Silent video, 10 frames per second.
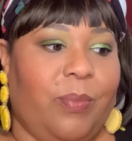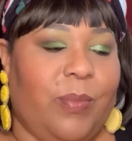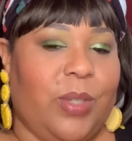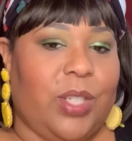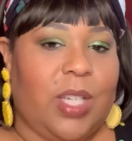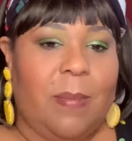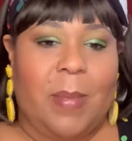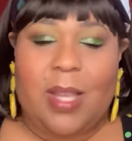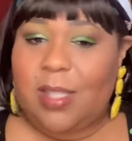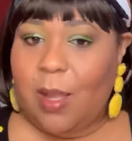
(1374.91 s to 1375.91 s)
She
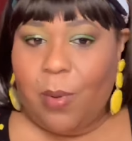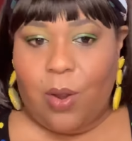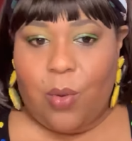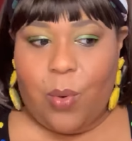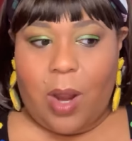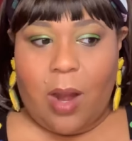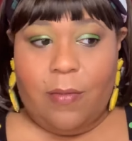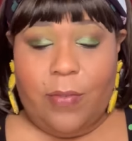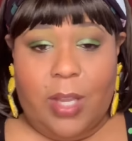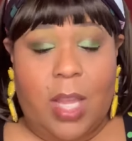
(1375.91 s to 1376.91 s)
messed up her
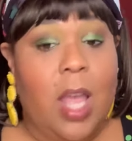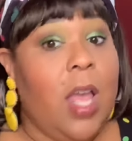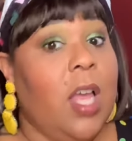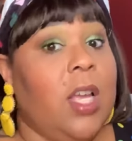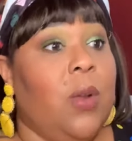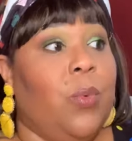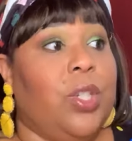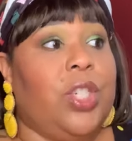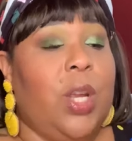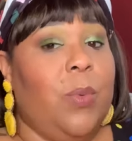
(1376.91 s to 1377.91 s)
choreography. When
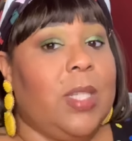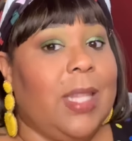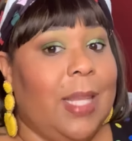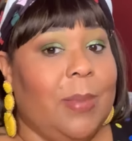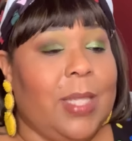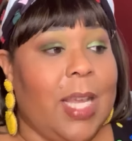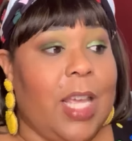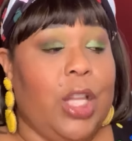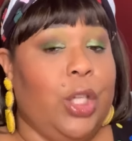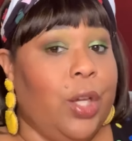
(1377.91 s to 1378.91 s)
she was lip singing,
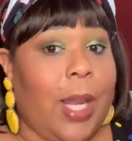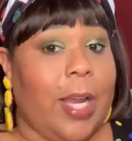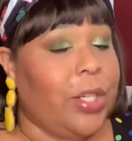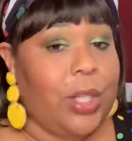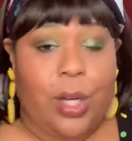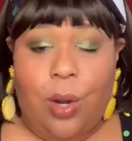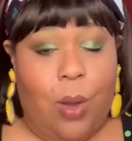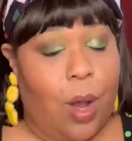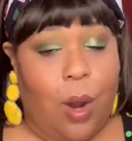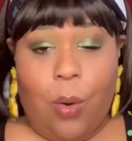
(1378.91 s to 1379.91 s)
it looked like she didn't know
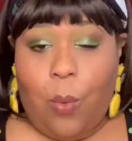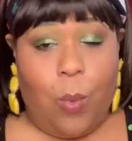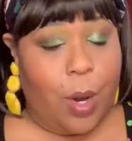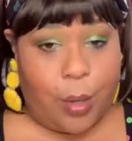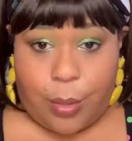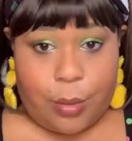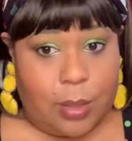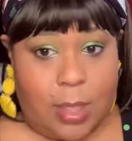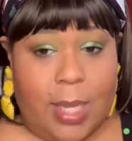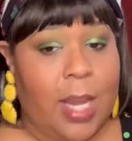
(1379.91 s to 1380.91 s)
her own
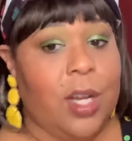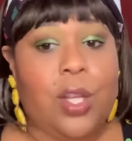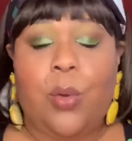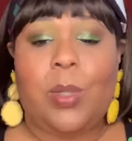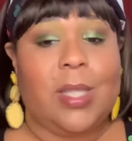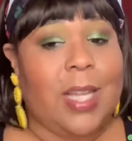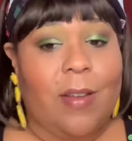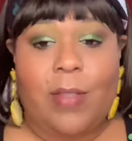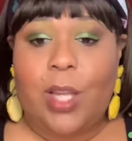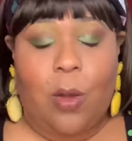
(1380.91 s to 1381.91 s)
words. Candy, you was
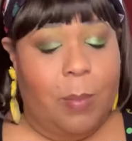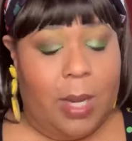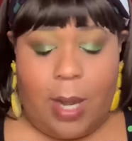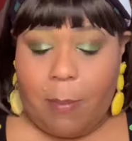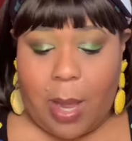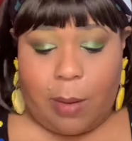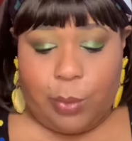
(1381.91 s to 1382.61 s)
definitely gonna be in that bottom